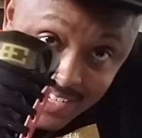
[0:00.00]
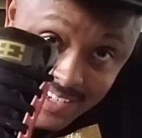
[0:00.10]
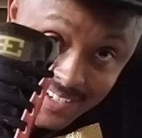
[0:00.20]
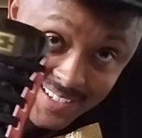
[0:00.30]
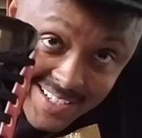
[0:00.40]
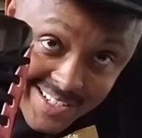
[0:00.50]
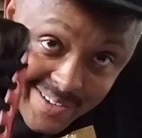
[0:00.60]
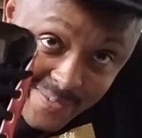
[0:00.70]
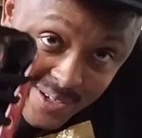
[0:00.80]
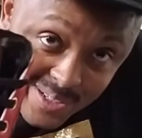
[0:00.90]
This is the
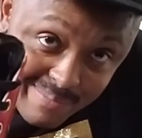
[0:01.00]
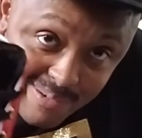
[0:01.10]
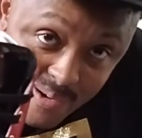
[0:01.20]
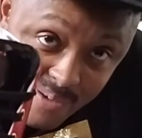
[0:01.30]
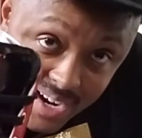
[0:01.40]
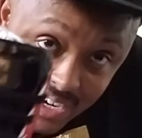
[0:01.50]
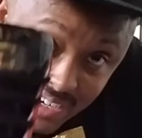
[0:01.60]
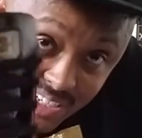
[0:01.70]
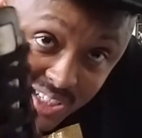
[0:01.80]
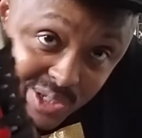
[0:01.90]
first support right here.
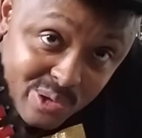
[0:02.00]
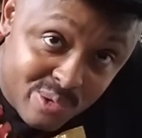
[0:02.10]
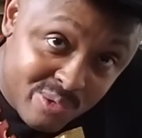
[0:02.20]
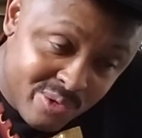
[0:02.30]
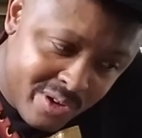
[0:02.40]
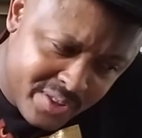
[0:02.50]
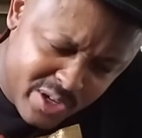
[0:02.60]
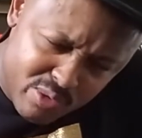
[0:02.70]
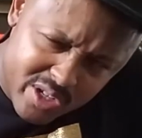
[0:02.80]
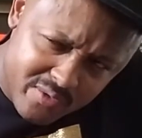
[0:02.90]
This shoe, I
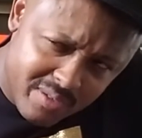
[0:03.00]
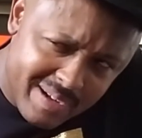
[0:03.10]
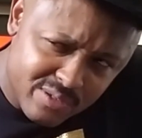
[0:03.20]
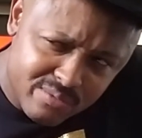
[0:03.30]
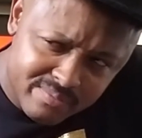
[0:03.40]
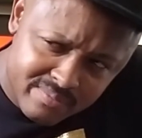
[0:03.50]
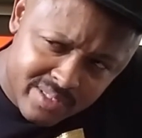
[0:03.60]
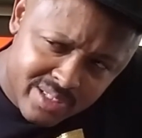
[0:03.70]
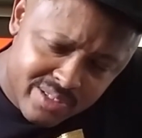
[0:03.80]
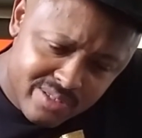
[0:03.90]
think, runs for about
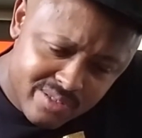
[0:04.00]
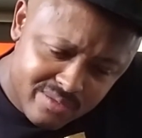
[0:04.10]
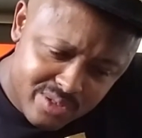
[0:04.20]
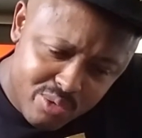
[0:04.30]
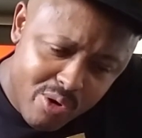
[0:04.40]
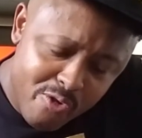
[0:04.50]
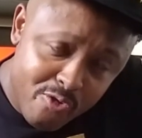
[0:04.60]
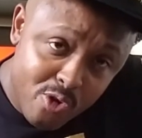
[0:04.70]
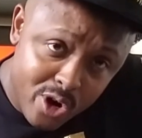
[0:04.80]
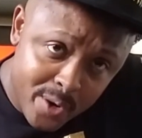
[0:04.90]

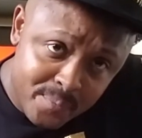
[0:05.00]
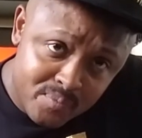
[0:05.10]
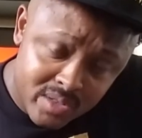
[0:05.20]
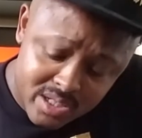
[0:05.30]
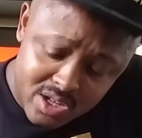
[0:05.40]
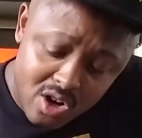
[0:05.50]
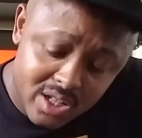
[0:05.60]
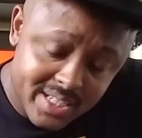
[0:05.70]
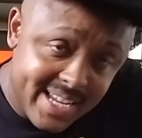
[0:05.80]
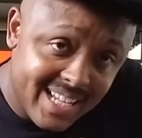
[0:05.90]
$204. It's all
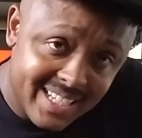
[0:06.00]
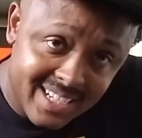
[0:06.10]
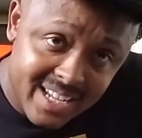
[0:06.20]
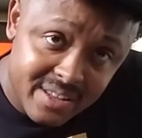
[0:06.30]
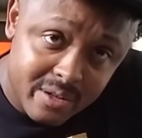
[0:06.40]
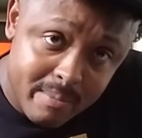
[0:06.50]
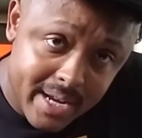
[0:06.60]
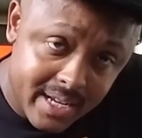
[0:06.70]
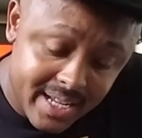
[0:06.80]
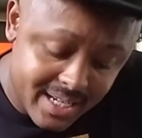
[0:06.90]
Italian leather, made
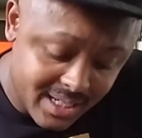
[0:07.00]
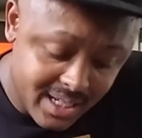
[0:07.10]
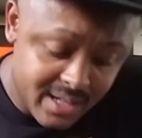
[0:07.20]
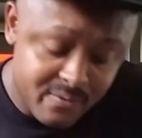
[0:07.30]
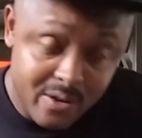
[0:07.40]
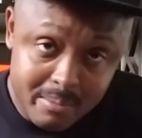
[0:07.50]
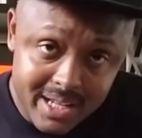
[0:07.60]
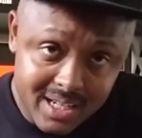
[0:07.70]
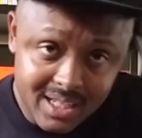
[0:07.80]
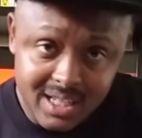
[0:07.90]
in Italy, from
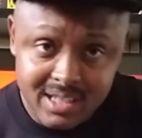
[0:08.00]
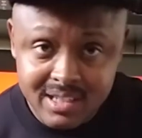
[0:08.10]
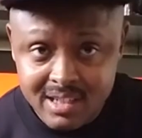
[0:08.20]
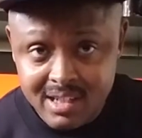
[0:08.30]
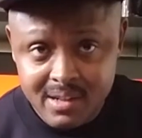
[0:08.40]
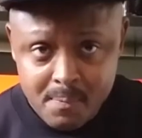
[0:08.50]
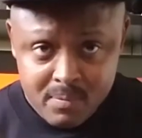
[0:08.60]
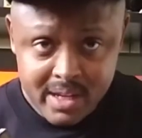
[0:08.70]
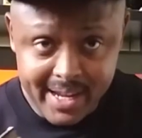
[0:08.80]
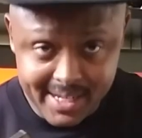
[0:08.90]
Italy.
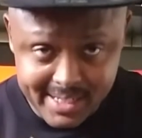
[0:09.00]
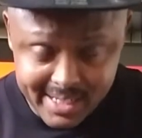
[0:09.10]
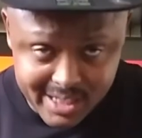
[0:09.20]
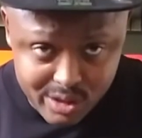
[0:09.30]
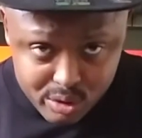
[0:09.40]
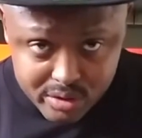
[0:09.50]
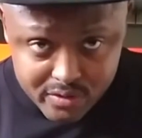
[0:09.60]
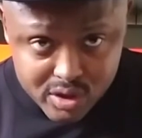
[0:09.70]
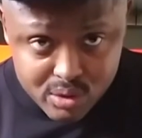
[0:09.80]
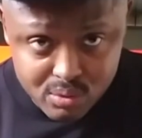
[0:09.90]
And it's an exclusive
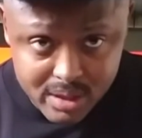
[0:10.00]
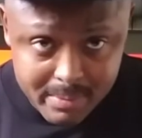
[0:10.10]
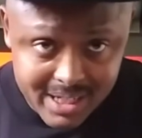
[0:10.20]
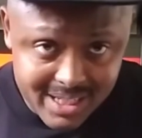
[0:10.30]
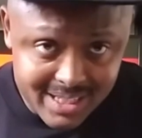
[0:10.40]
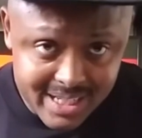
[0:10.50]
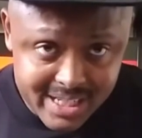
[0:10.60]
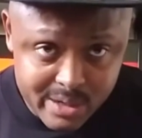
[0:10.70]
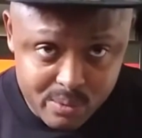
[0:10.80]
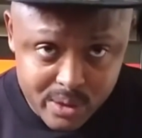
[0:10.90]
shoe, limited
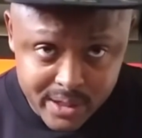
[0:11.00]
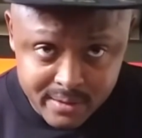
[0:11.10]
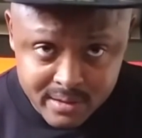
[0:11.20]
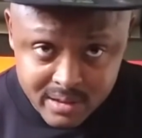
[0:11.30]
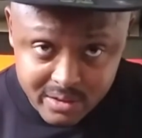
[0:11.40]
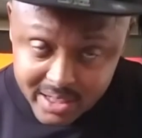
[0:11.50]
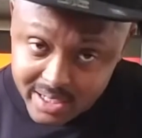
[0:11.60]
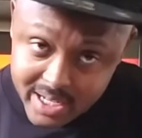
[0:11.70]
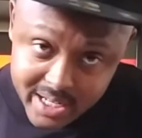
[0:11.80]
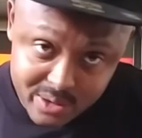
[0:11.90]
edition run. You only can
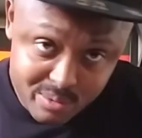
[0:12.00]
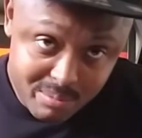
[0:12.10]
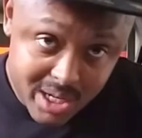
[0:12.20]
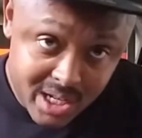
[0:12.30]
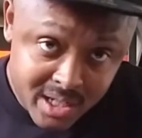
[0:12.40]
get it through me